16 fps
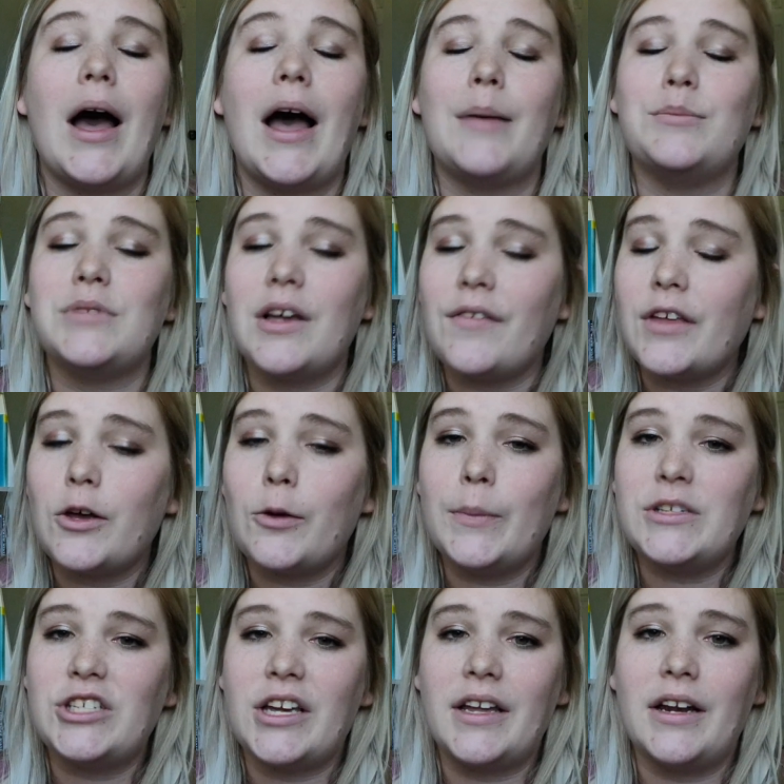I'm definitely going
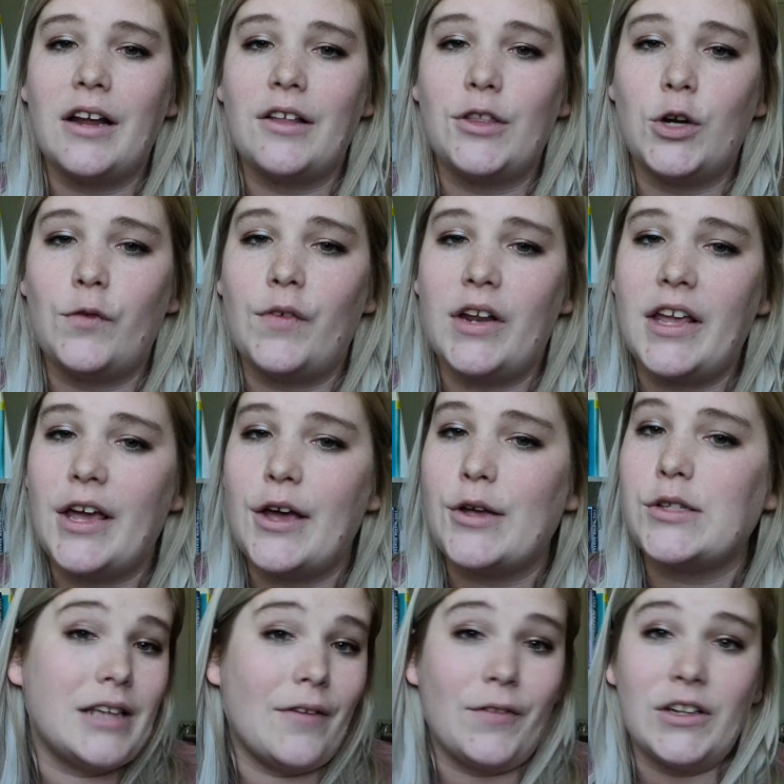to be checking out their
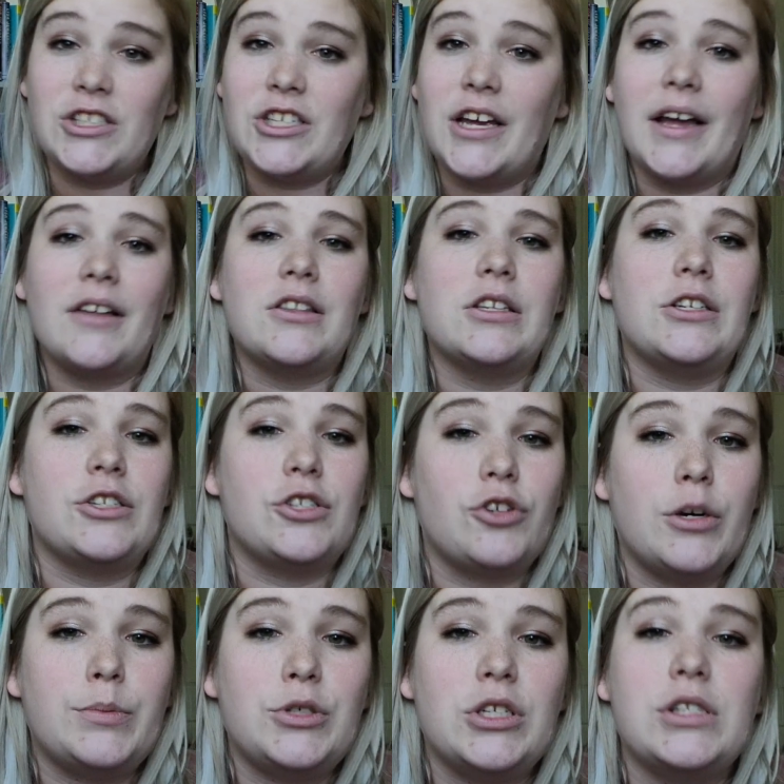videos. Definitely check out the
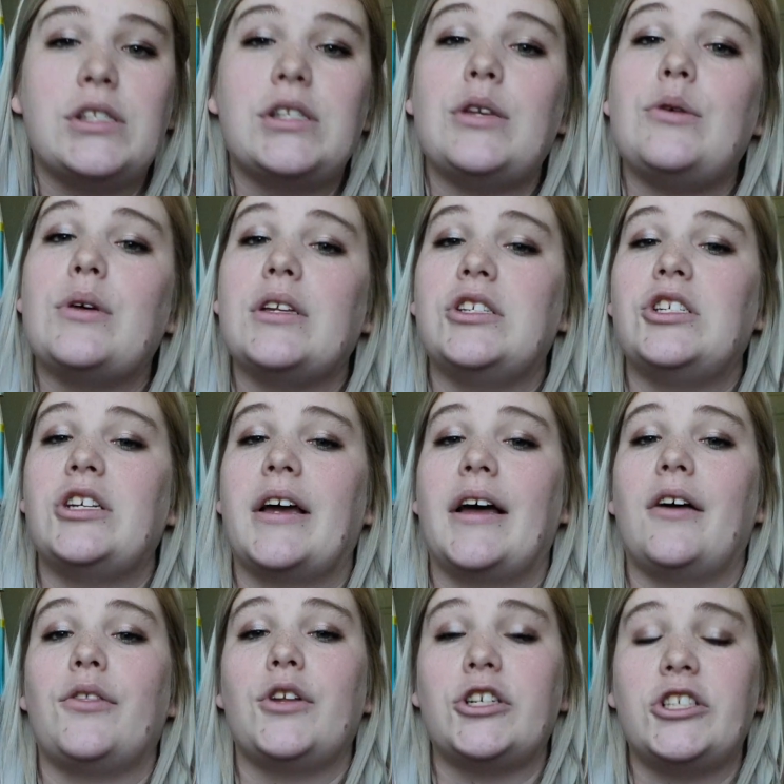description so you can check
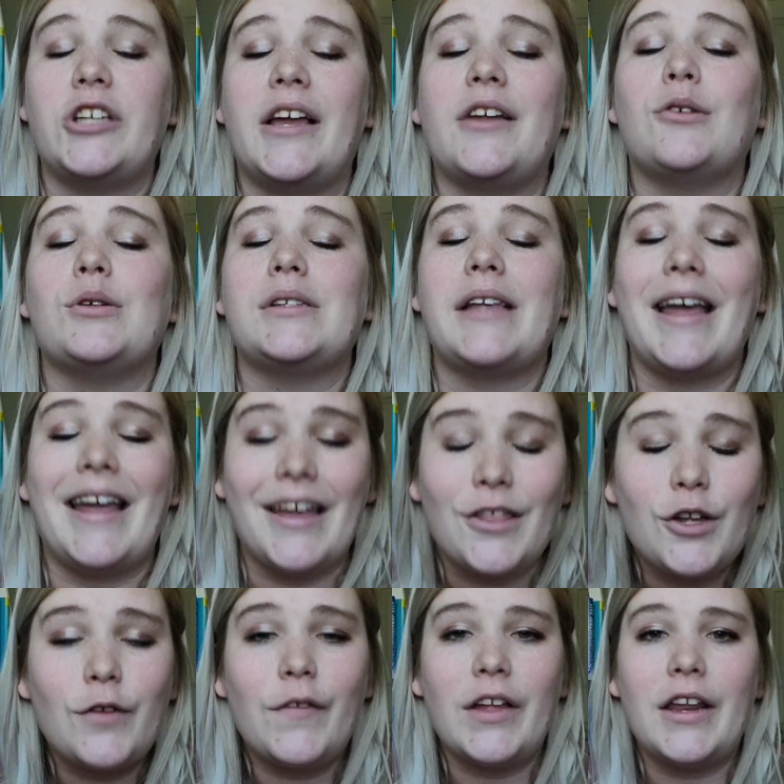out their channels
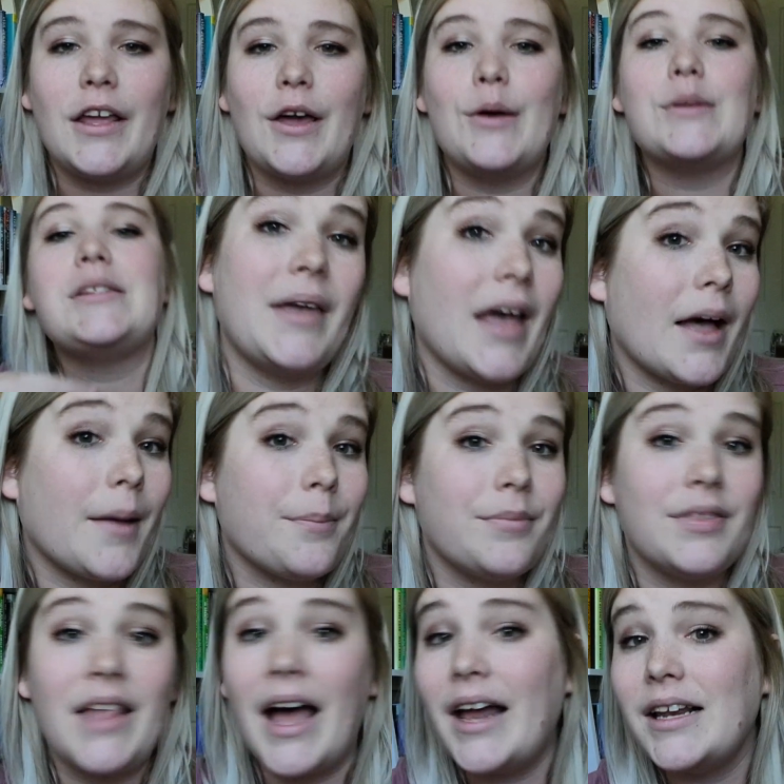and their videos. So yeah,
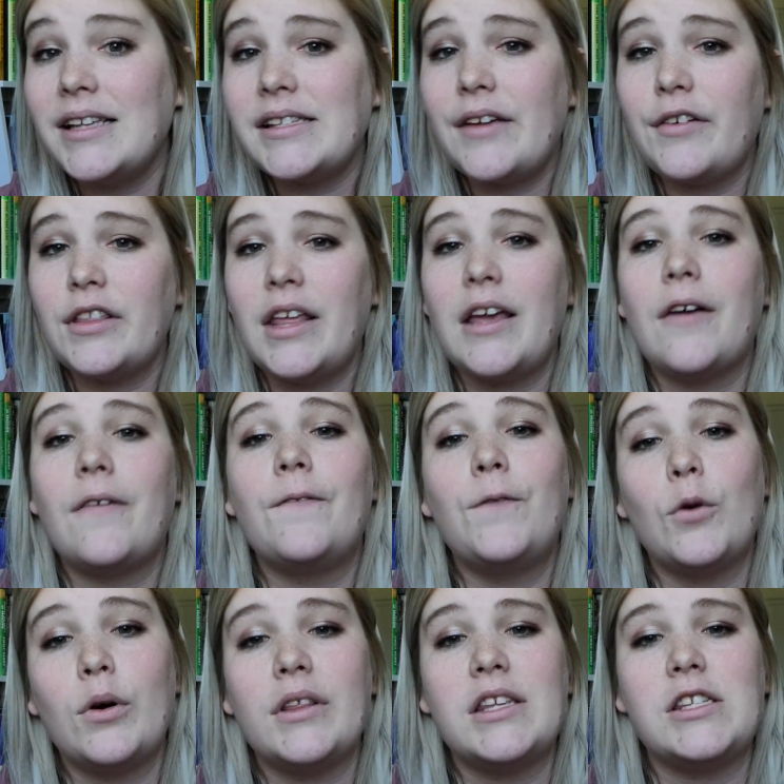that is everything
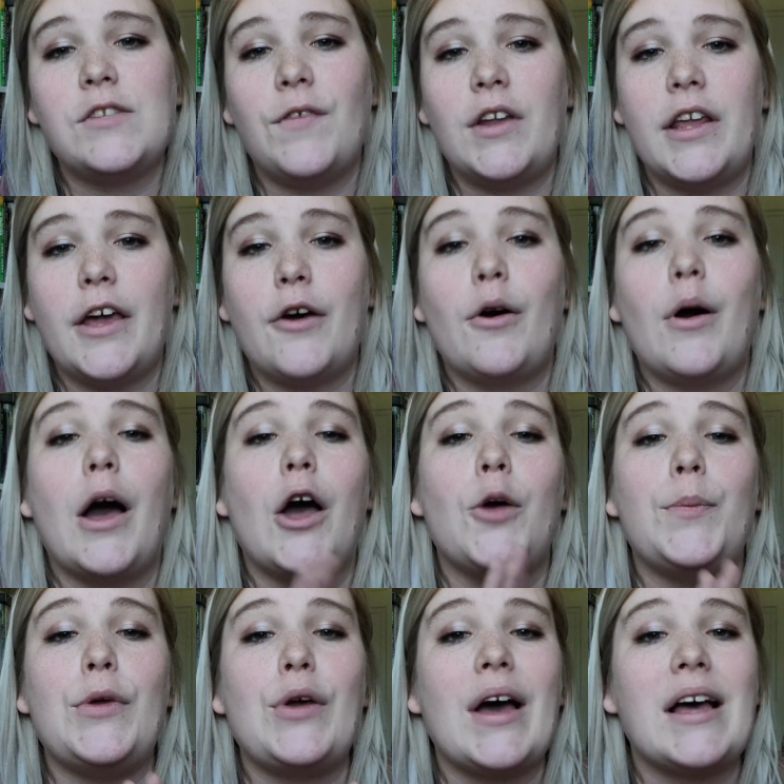for this video. I
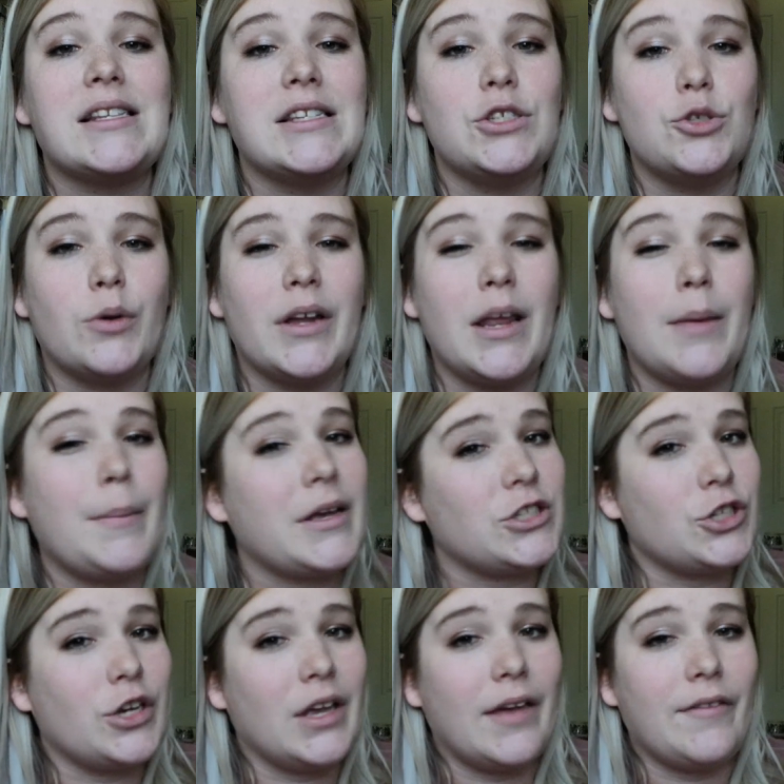hope you guys enjoyed it. Make
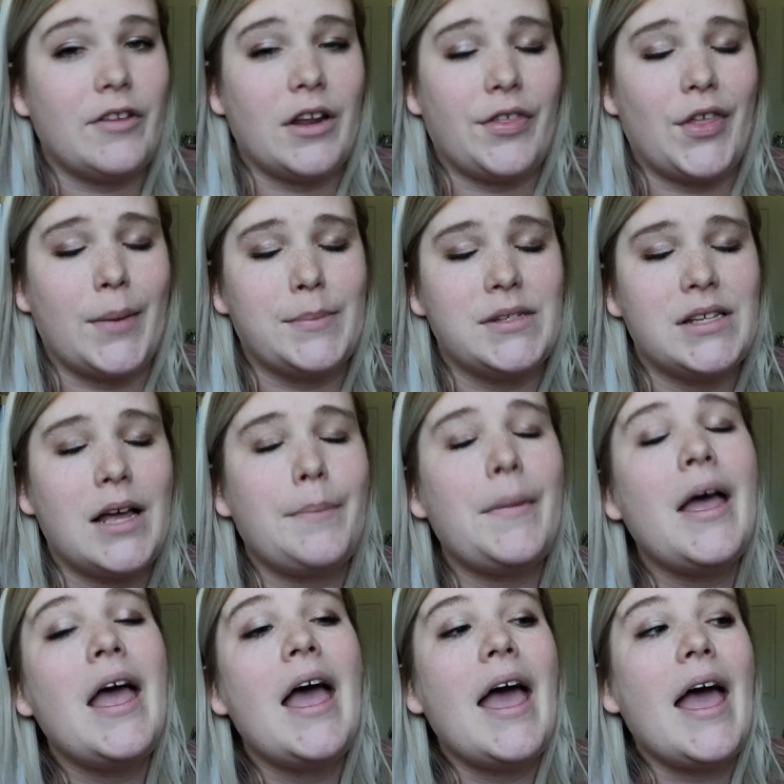sure you give it a thumbs up
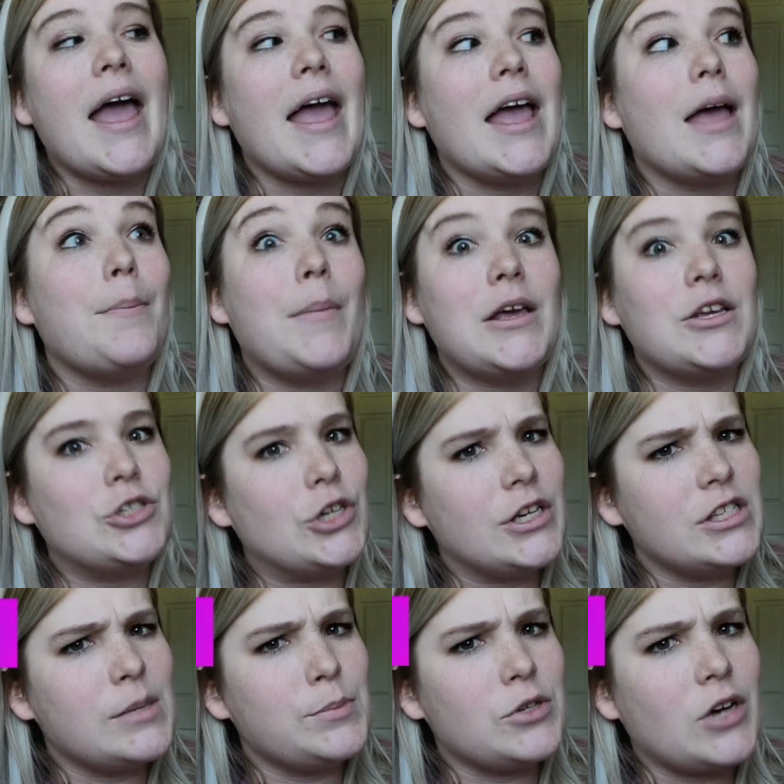and make sure
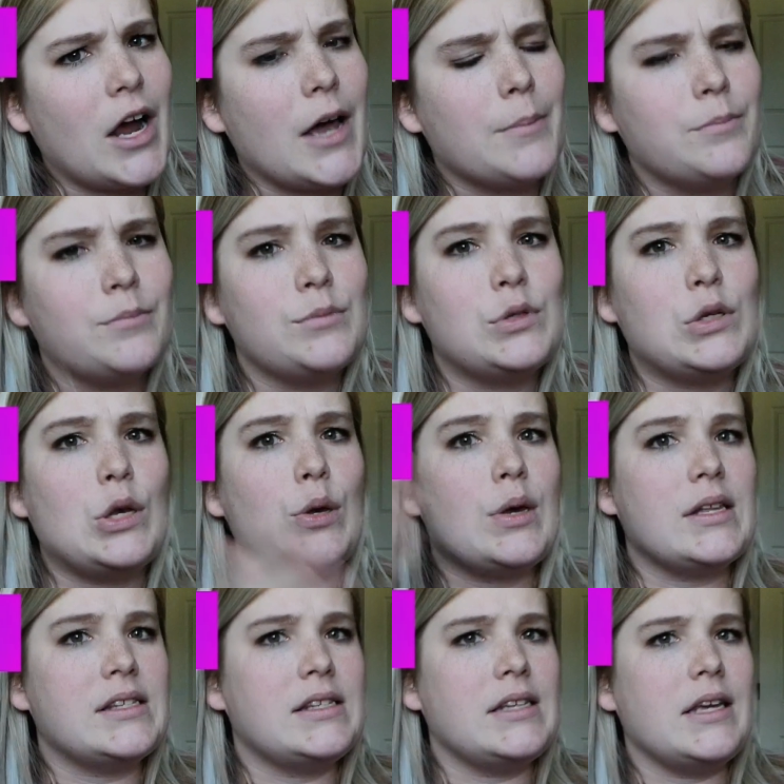you subscribe so you
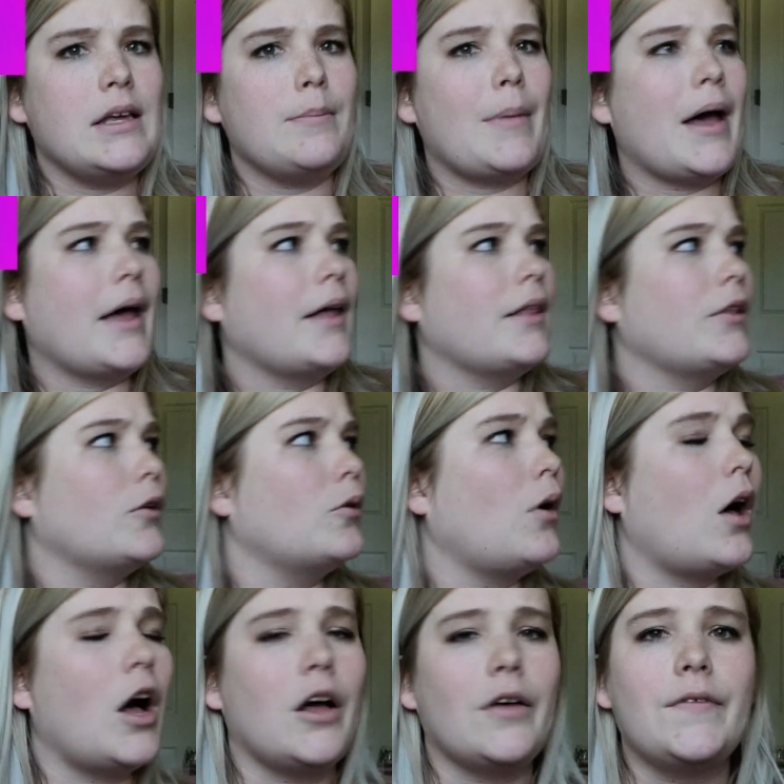can see my
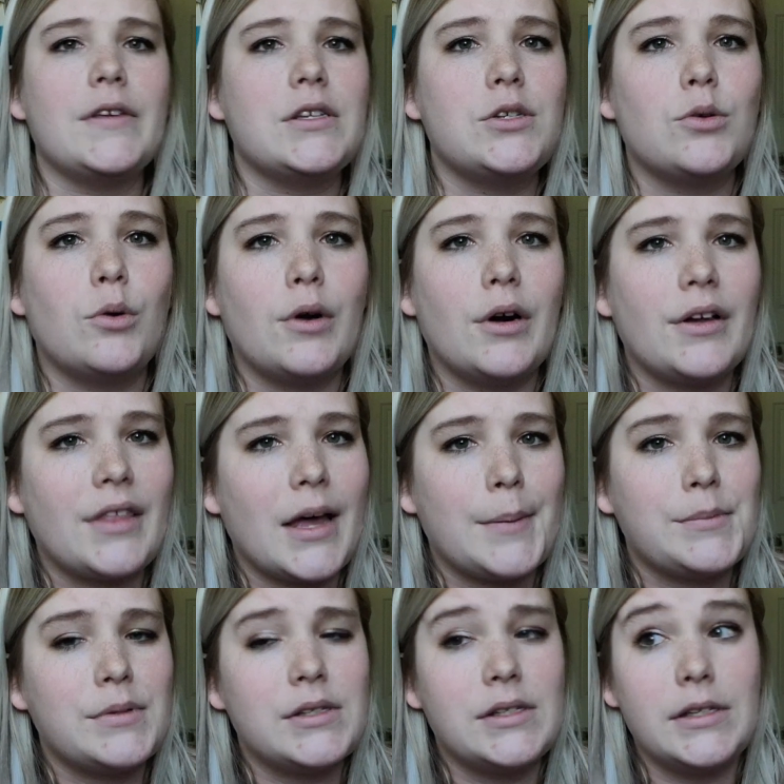little office tour that
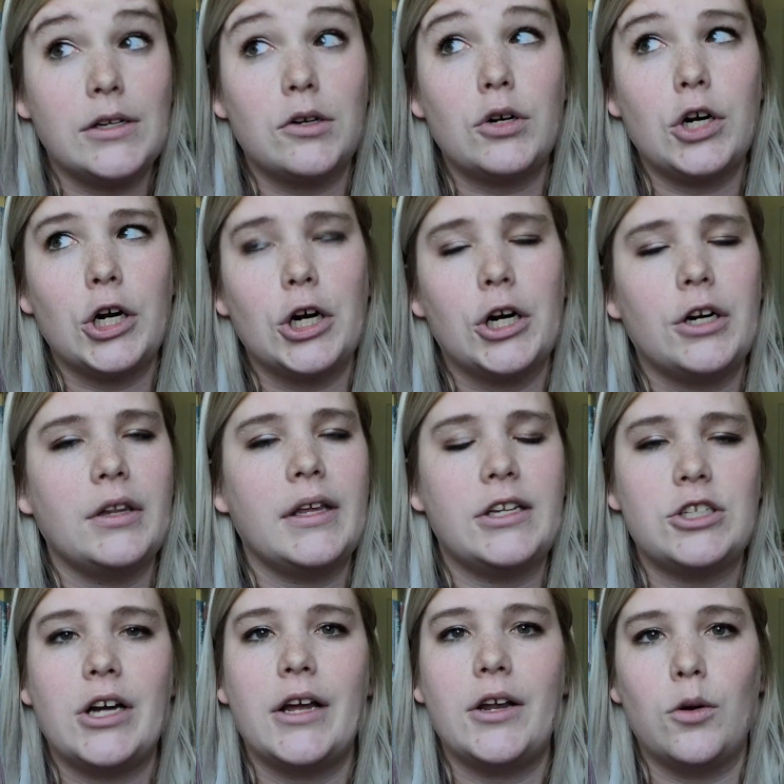I'm still currently
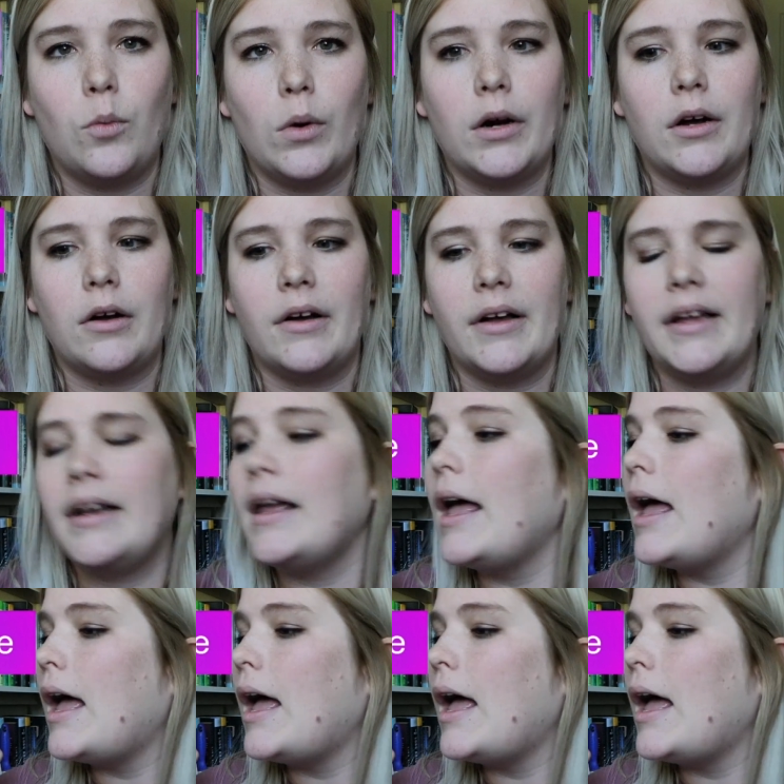trying to work on.